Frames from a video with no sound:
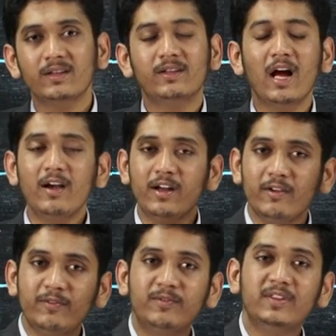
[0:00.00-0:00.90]
that
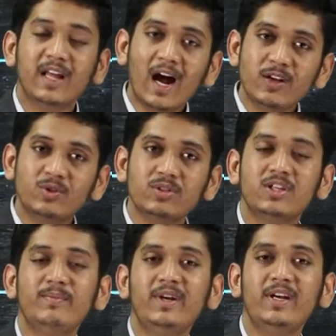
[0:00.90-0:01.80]
if that
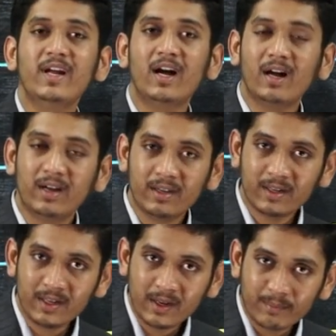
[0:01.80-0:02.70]
social media
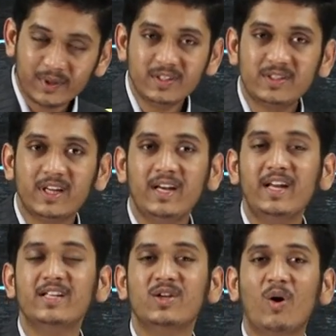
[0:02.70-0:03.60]
person
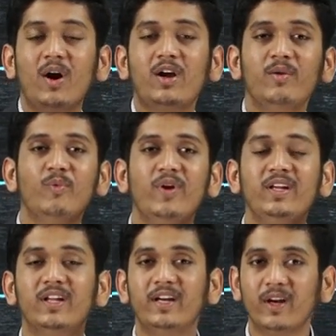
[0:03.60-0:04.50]
is not
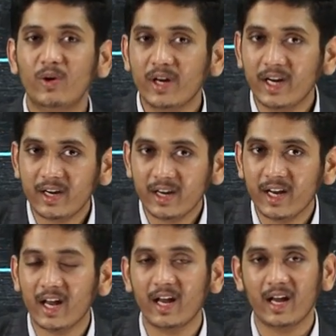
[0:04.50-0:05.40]
removing the
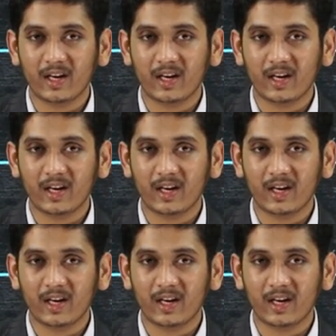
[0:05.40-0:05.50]
derogatory